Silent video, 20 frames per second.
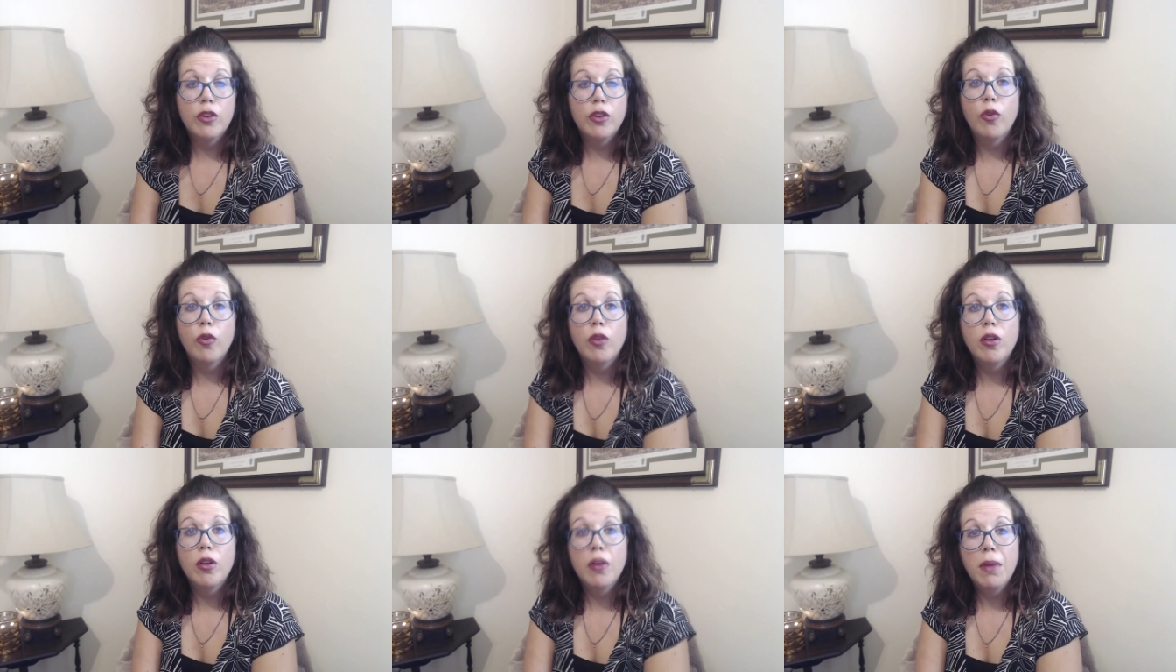
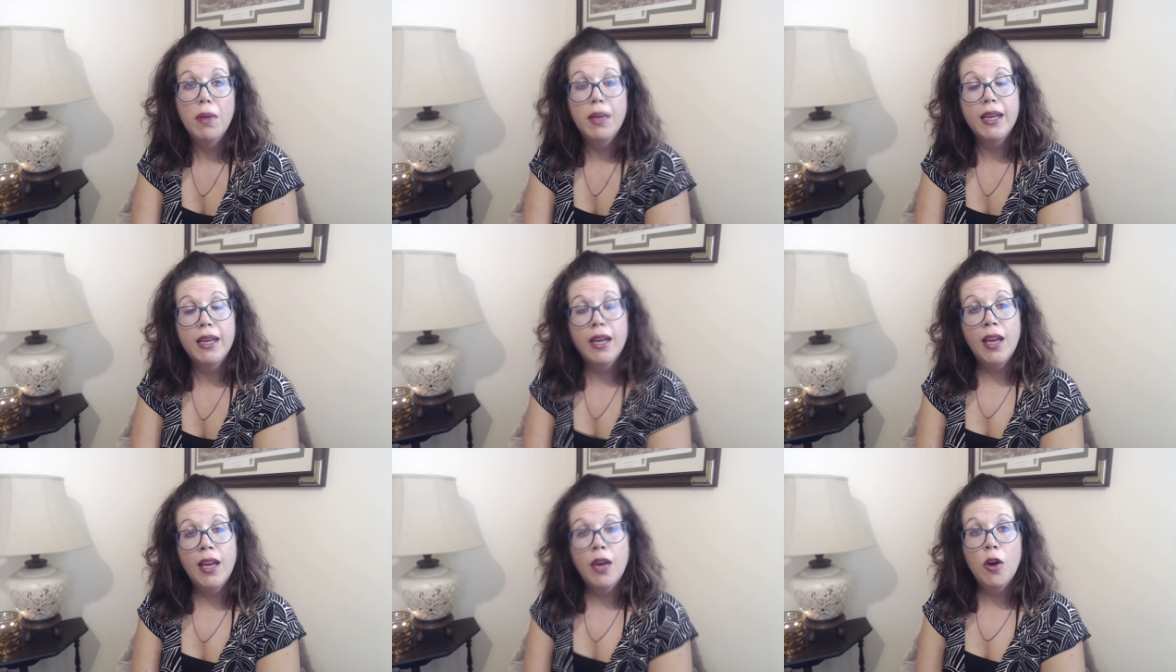for
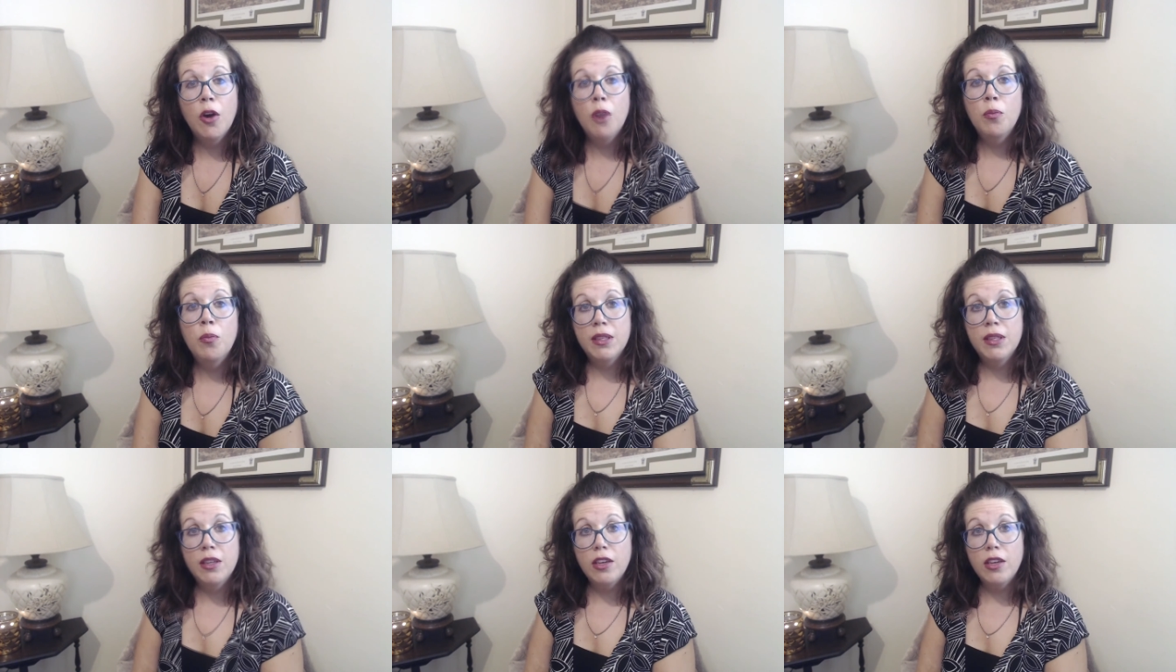buying a home
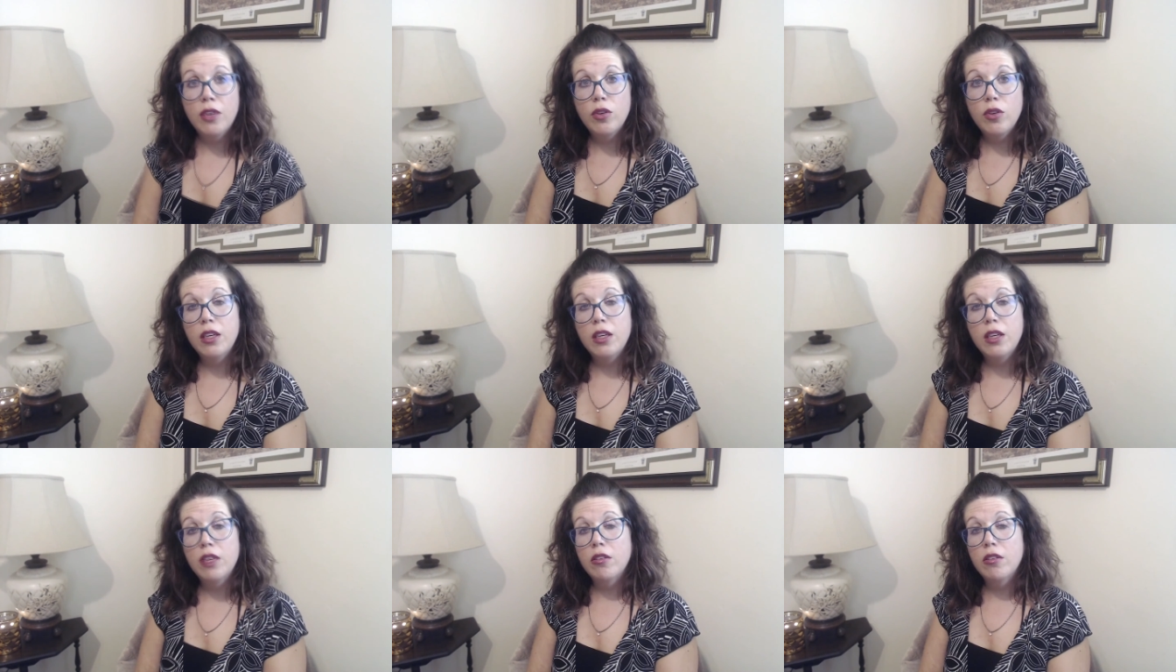is that you
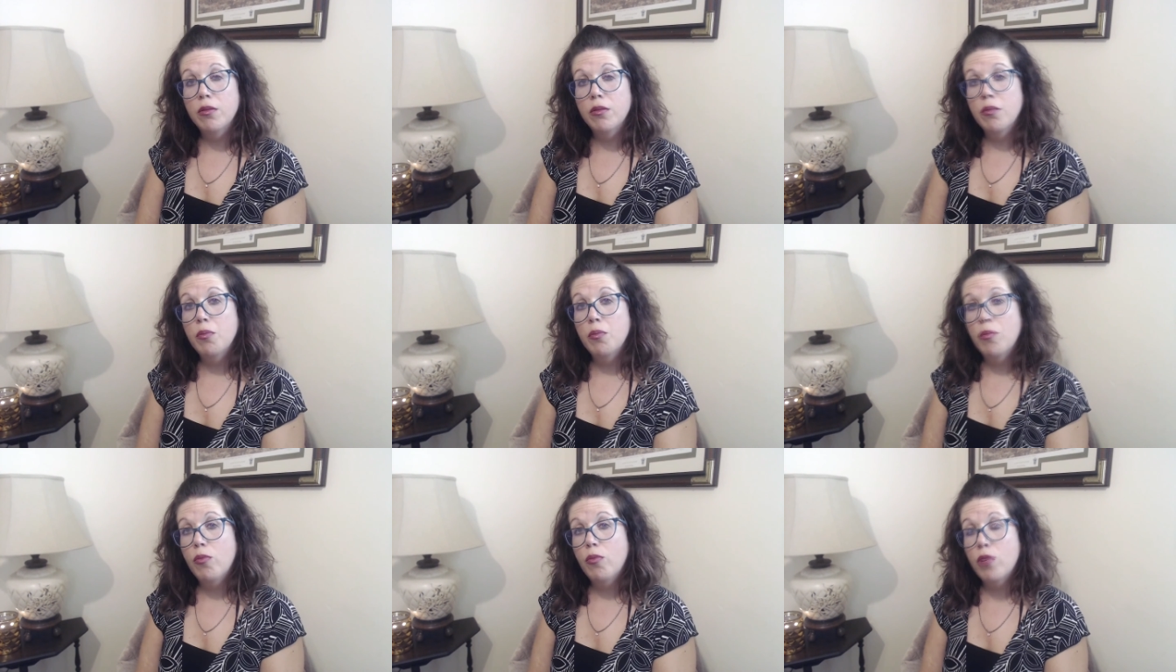get your
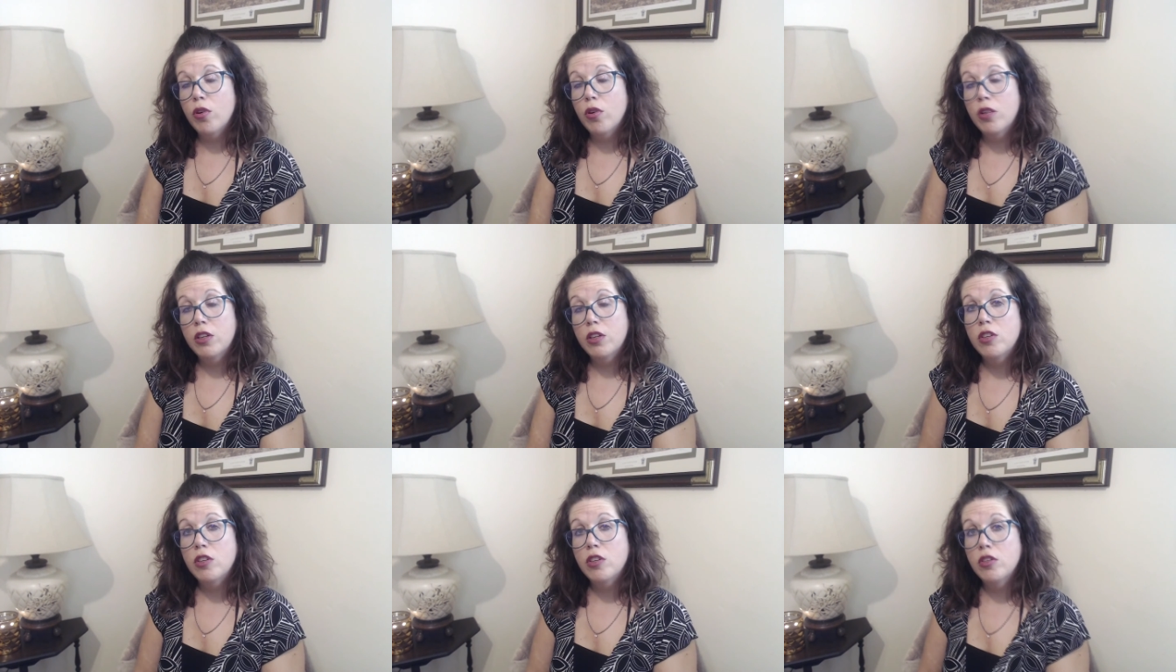
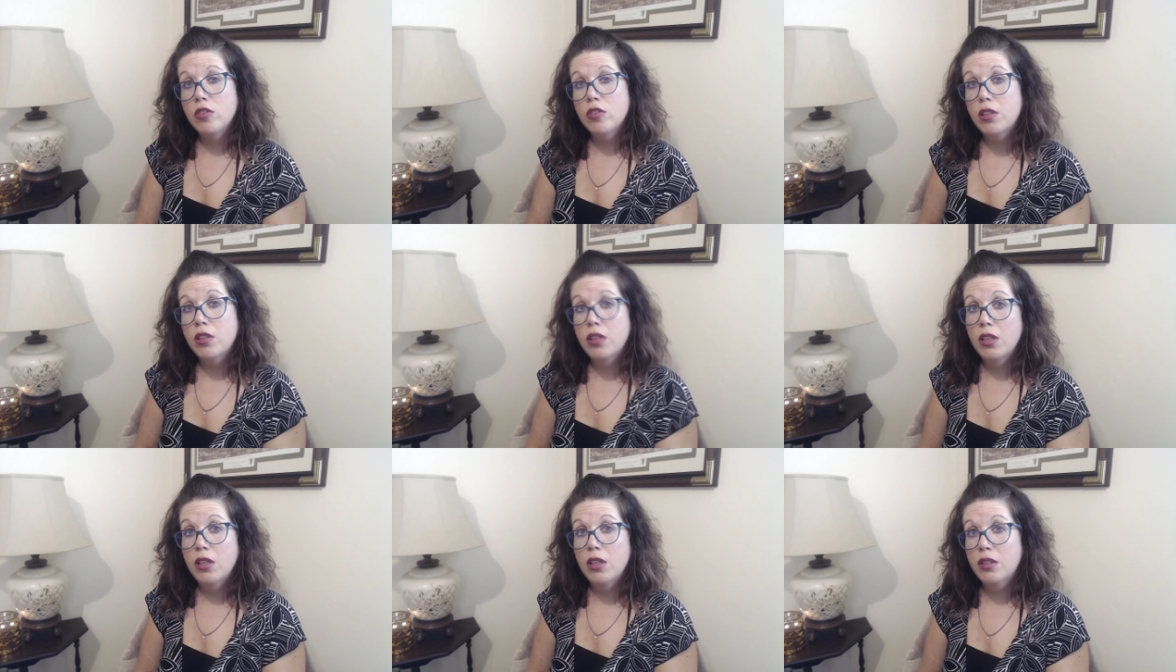mortgage
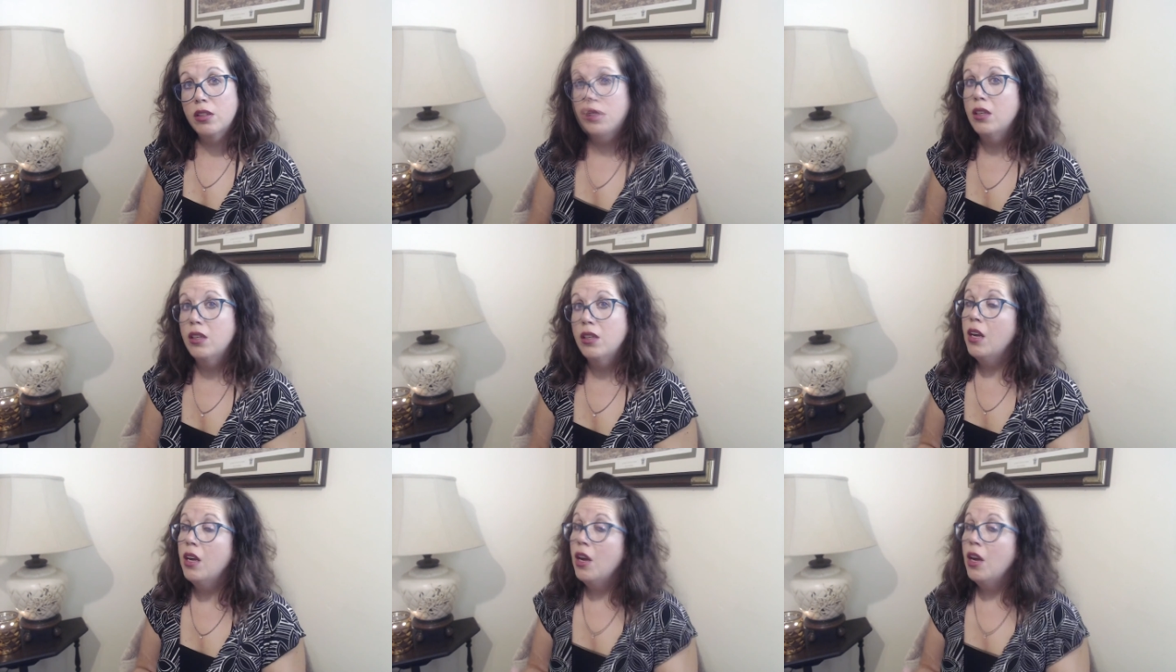interest deducted.